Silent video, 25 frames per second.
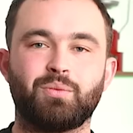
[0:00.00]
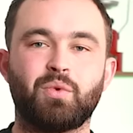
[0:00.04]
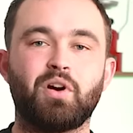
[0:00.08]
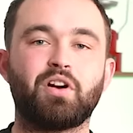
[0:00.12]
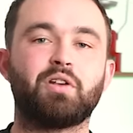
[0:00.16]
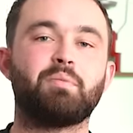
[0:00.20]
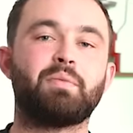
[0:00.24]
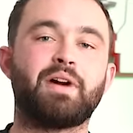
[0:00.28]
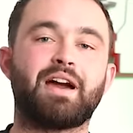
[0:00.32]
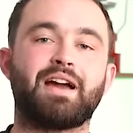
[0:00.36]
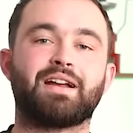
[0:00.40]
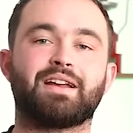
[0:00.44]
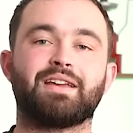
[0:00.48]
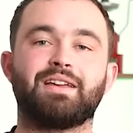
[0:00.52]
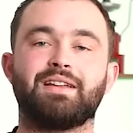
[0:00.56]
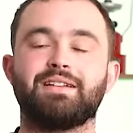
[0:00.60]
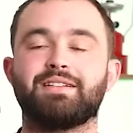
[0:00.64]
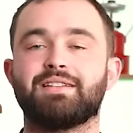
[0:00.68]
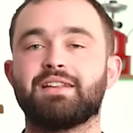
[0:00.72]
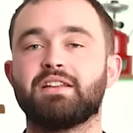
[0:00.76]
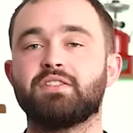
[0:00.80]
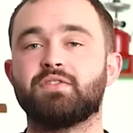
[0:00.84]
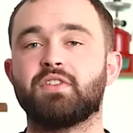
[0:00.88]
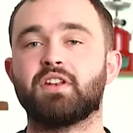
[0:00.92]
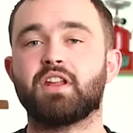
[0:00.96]
Welcome back. In
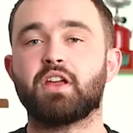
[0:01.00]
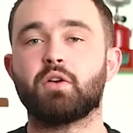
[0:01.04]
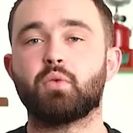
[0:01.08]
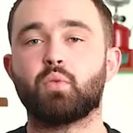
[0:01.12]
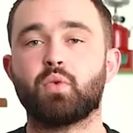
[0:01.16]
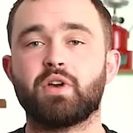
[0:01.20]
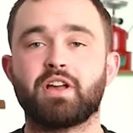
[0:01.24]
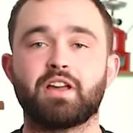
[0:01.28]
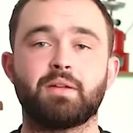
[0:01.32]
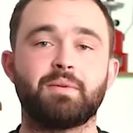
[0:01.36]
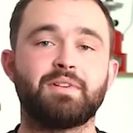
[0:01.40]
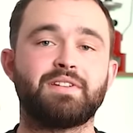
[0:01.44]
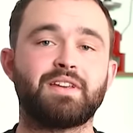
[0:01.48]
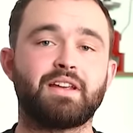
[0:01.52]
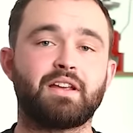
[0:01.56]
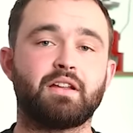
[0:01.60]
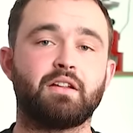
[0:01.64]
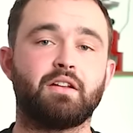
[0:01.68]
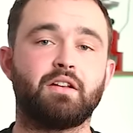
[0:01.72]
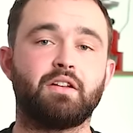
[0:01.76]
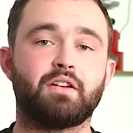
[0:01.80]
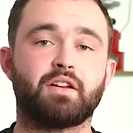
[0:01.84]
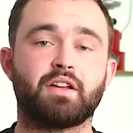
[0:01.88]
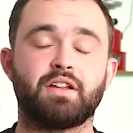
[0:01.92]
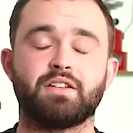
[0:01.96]
today's video we're going to be taking
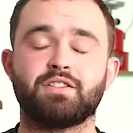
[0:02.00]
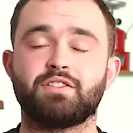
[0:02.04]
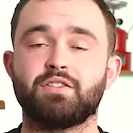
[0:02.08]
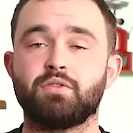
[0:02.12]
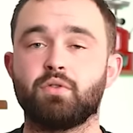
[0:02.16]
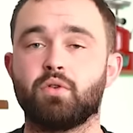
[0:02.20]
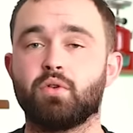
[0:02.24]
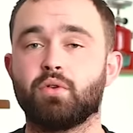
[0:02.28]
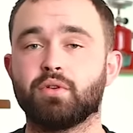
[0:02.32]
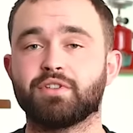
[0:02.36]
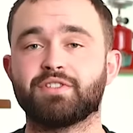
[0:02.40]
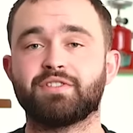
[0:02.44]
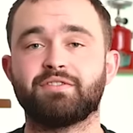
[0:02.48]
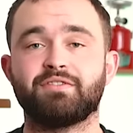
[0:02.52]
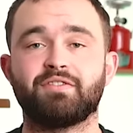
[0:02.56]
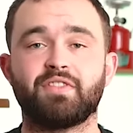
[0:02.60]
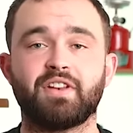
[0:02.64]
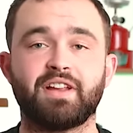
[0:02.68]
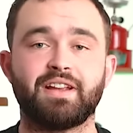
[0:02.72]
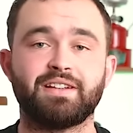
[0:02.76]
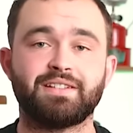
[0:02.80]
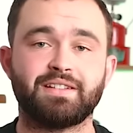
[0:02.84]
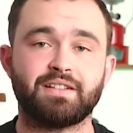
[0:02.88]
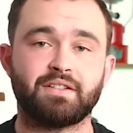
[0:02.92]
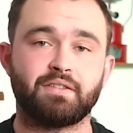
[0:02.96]
a look at two awesome
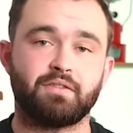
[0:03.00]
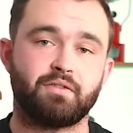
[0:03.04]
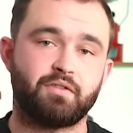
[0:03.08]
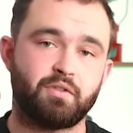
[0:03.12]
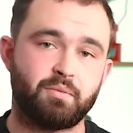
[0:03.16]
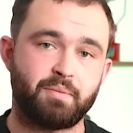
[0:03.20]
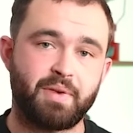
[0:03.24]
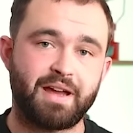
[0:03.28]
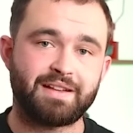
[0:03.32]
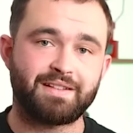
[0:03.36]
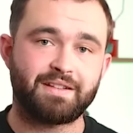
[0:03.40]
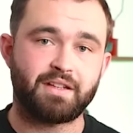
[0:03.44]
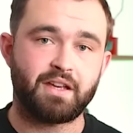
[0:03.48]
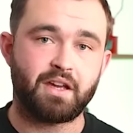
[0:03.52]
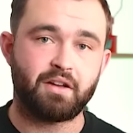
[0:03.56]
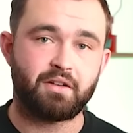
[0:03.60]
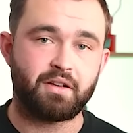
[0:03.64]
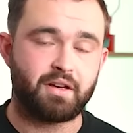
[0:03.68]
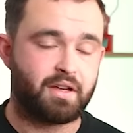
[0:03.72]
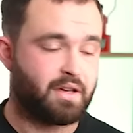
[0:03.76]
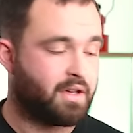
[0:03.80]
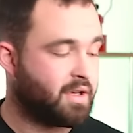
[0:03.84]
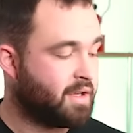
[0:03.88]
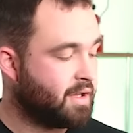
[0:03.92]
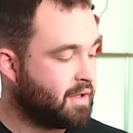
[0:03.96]
fleeces from
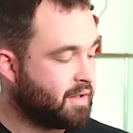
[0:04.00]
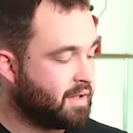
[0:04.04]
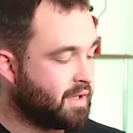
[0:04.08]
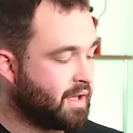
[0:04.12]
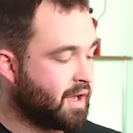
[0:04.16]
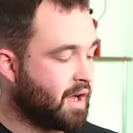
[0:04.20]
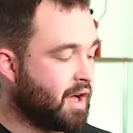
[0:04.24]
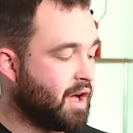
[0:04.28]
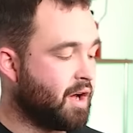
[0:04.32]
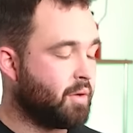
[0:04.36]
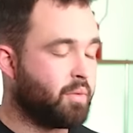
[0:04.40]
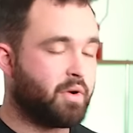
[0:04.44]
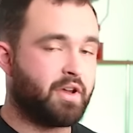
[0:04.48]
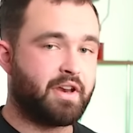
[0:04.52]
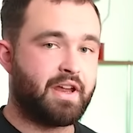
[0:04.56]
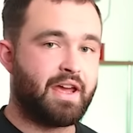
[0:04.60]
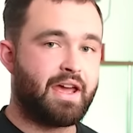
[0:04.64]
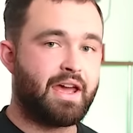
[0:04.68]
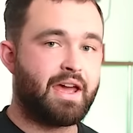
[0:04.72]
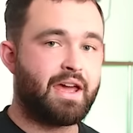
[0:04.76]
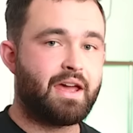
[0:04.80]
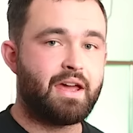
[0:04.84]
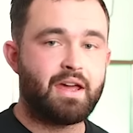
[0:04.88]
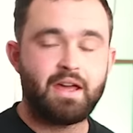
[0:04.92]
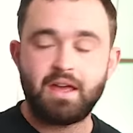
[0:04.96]
Patagonia, the R1
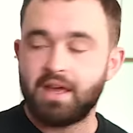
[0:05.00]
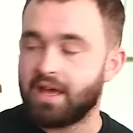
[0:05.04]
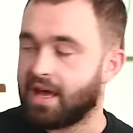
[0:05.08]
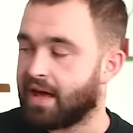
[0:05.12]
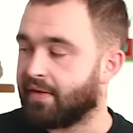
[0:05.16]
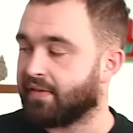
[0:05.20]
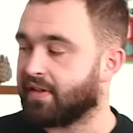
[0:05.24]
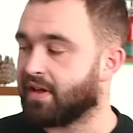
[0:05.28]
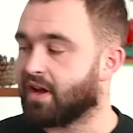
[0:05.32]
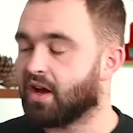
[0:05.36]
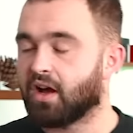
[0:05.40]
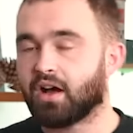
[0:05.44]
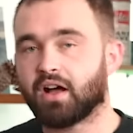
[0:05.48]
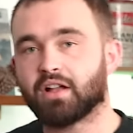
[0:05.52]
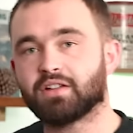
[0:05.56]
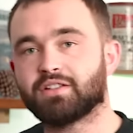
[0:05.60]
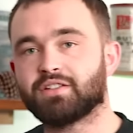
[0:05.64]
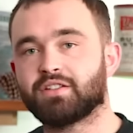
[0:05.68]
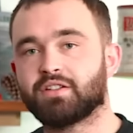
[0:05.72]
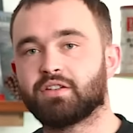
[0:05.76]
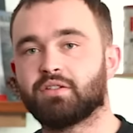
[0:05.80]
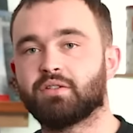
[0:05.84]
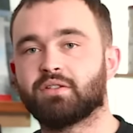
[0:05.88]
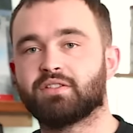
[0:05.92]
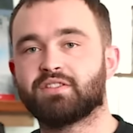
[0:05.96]
Air and the
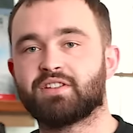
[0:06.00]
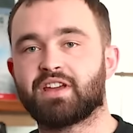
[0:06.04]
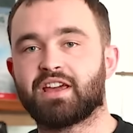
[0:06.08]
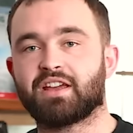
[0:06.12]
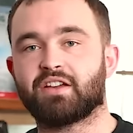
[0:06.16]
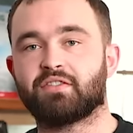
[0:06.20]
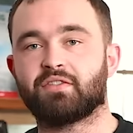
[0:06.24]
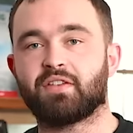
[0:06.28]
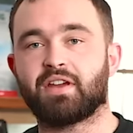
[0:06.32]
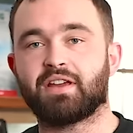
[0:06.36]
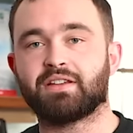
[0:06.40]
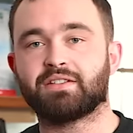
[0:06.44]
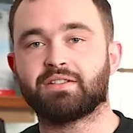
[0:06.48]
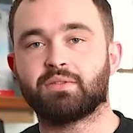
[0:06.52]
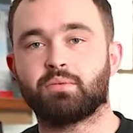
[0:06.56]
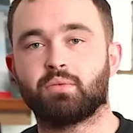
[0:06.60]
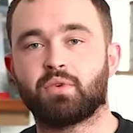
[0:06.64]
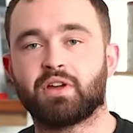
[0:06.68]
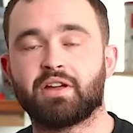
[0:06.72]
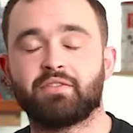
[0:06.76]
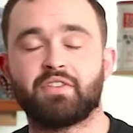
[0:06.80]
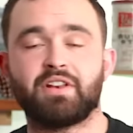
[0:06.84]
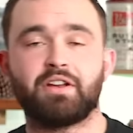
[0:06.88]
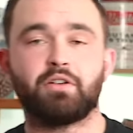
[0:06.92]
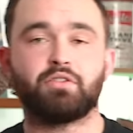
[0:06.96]
R2 TechFace.
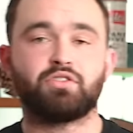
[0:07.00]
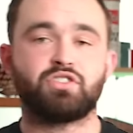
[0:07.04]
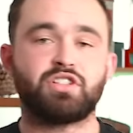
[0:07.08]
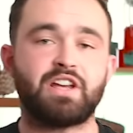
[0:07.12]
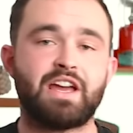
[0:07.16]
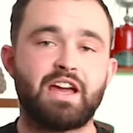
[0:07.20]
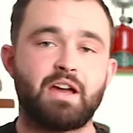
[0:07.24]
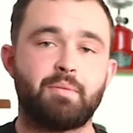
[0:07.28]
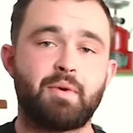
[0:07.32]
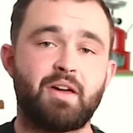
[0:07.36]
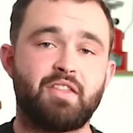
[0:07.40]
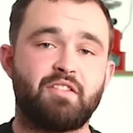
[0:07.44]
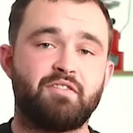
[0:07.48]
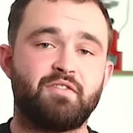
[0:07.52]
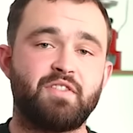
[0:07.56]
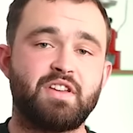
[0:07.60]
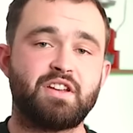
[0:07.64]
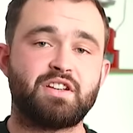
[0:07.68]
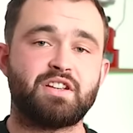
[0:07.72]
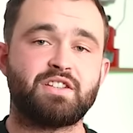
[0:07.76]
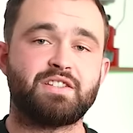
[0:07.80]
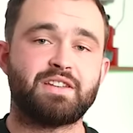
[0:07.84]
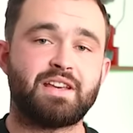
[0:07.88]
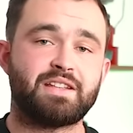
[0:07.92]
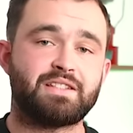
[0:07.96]
We're going to have a little chat about the
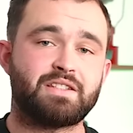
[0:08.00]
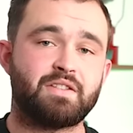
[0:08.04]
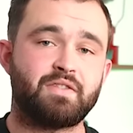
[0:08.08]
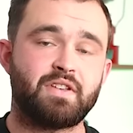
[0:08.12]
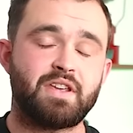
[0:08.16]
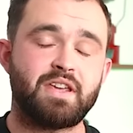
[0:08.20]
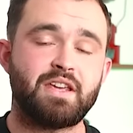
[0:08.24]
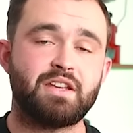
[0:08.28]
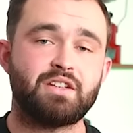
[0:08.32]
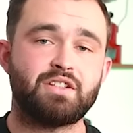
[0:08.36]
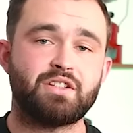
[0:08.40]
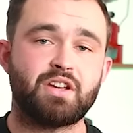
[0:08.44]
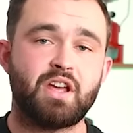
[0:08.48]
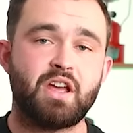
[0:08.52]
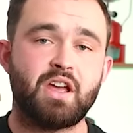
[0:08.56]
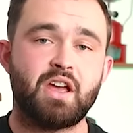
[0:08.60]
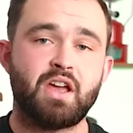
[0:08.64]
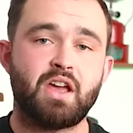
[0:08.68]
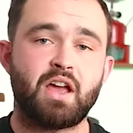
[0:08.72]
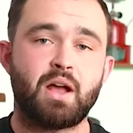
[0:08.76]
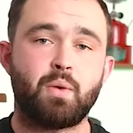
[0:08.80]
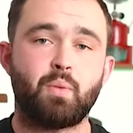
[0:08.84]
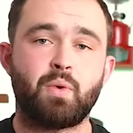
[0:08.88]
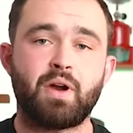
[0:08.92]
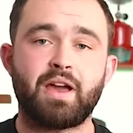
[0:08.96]
feature sets of each
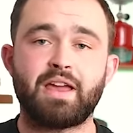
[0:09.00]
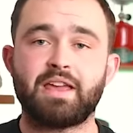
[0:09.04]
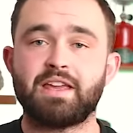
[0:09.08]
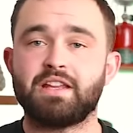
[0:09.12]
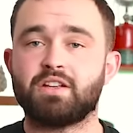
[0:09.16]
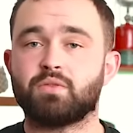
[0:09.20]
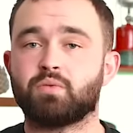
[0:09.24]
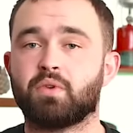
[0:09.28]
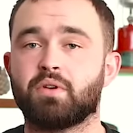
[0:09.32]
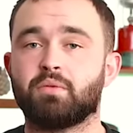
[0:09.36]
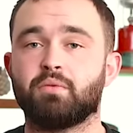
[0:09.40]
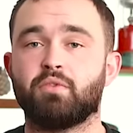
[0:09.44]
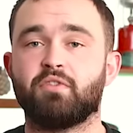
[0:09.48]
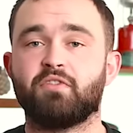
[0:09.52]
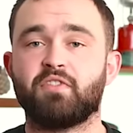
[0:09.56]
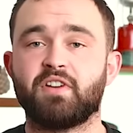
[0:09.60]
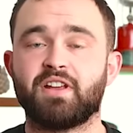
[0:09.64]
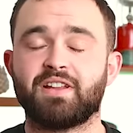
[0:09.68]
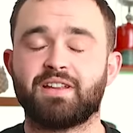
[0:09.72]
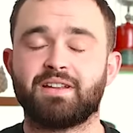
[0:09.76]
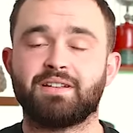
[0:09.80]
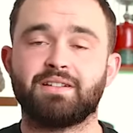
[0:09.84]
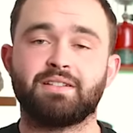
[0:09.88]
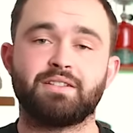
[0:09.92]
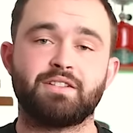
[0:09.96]
and where each one will
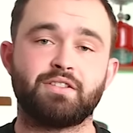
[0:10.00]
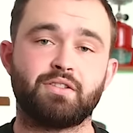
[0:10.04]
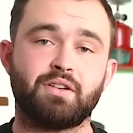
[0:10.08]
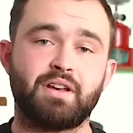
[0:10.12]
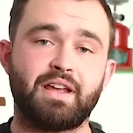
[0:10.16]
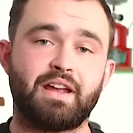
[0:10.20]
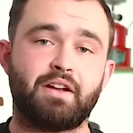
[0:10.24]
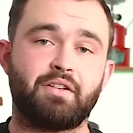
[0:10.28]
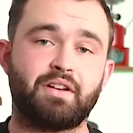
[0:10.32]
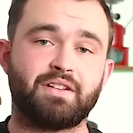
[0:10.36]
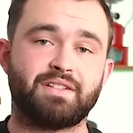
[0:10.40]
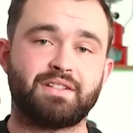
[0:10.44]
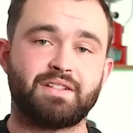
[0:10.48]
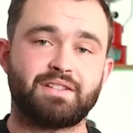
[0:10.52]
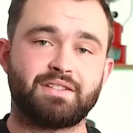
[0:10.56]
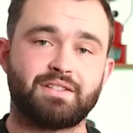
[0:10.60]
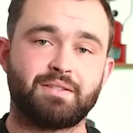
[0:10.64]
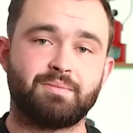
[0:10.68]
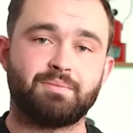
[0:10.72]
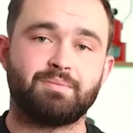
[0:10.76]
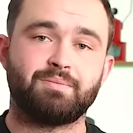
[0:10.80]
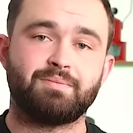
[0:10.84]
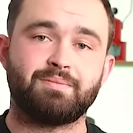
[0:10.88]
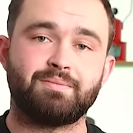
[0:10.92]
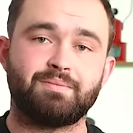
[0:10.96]
fit into your layering
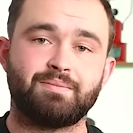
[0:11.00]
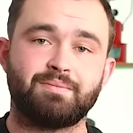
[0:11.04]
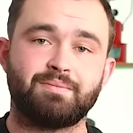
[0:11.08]
system.